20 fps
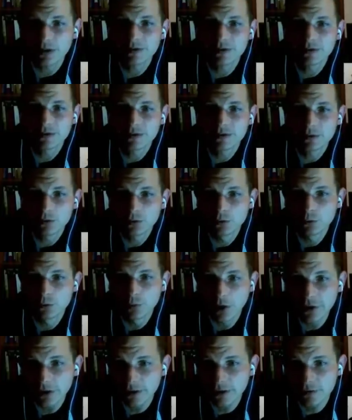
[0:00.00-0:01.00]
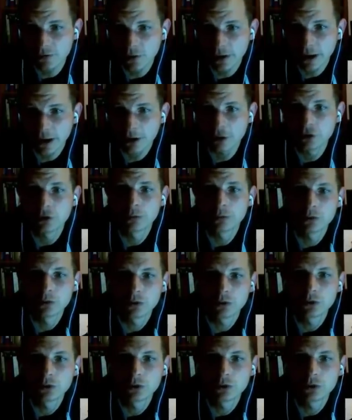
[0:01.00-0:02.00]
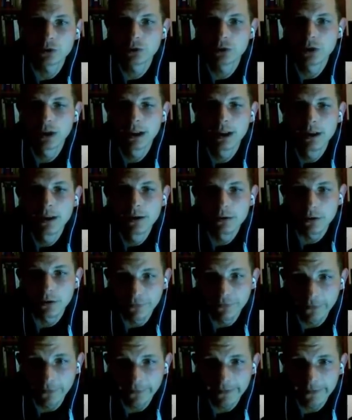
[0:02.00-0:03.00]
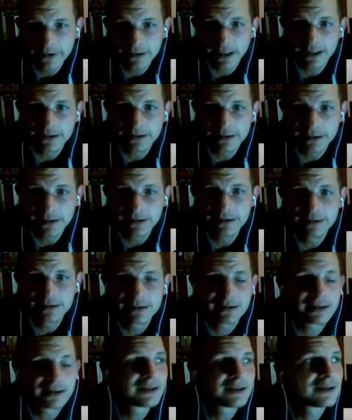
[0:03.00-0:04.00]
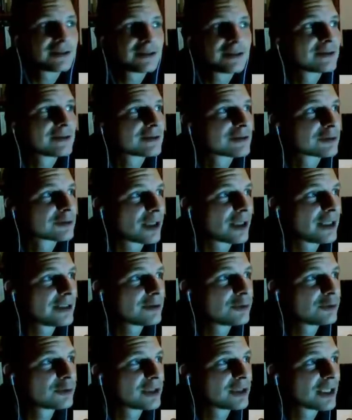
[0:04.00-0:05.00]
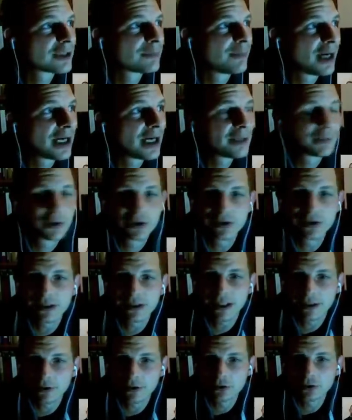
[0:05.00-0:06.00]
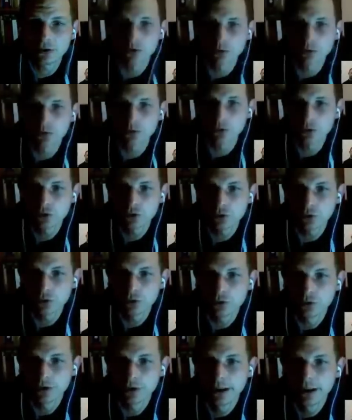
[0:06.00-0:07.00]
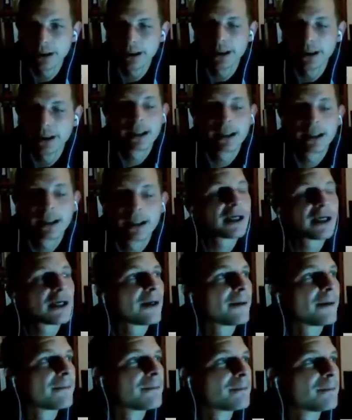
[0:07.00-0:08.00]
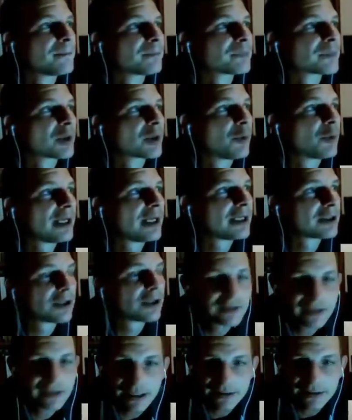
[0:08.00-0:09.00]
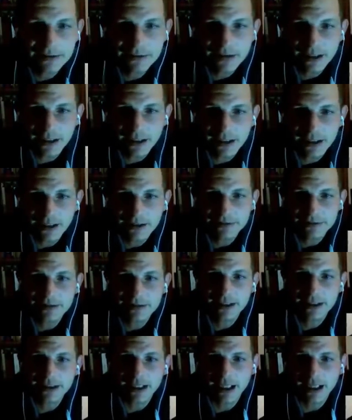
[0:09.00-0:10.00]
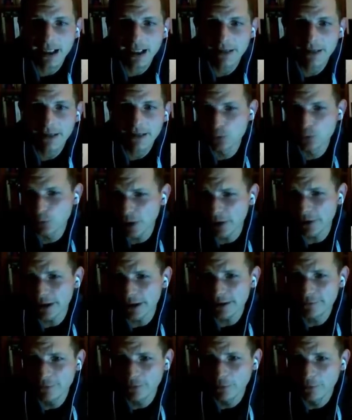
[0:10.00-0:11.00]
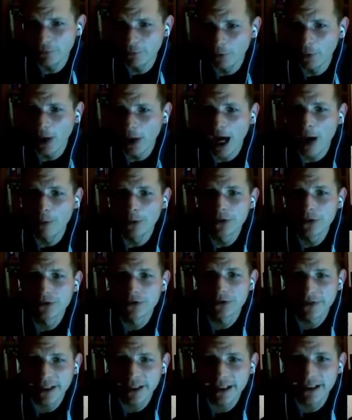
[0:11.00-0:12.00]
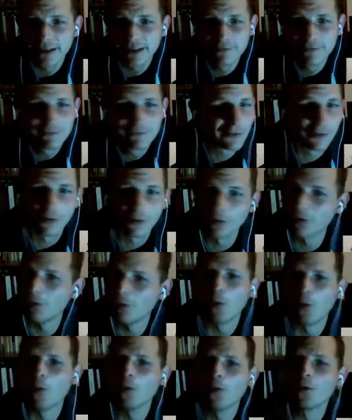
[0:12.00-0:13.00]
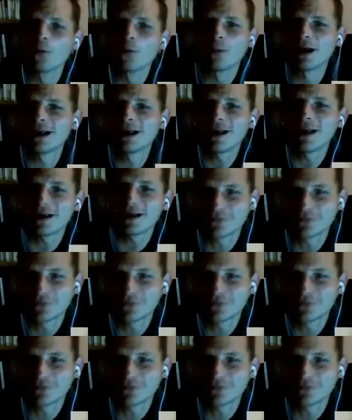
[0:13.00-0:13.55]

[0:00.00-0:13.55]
but your body is not accustomed to the suit. The first thing I did is trying to get my body accustomed to the suit. When I got that, I said I have to wear it for 4 hours a day for all my life.